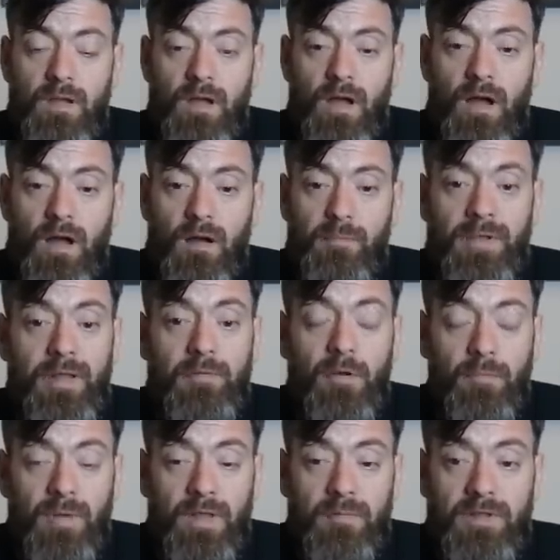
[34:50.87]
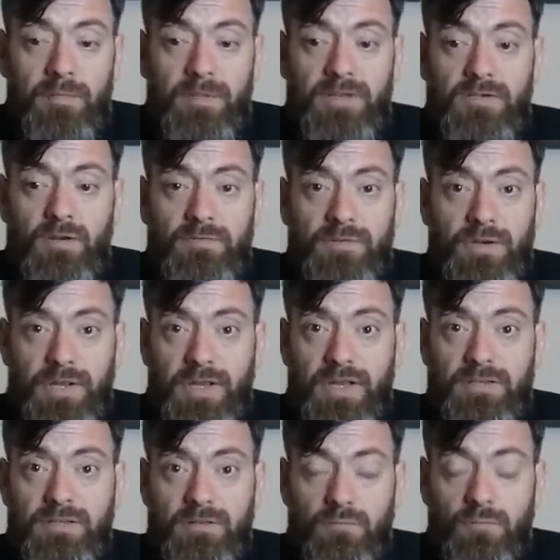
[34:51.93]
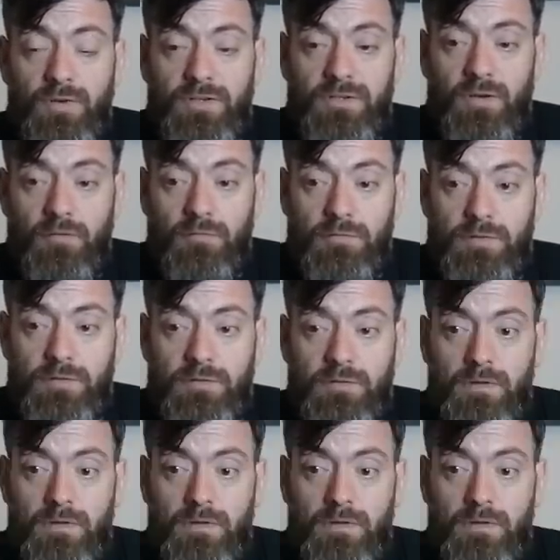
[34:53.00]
And I'm not blaming the police officer. He has to do what he's told.